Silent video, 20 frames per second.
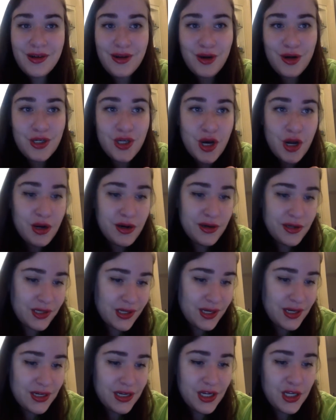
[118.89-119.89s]
her daughter's
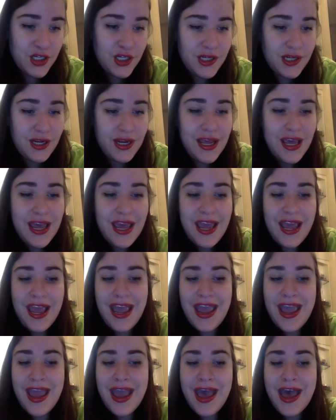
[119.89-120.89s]
condition
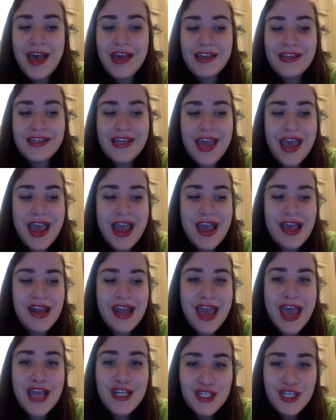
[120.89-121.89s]
and
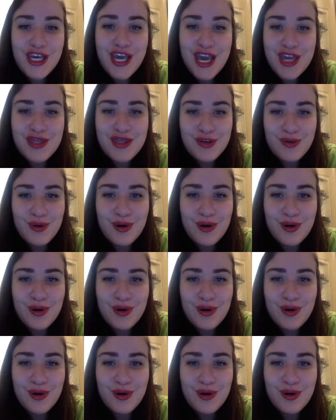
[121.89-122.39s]
and educate the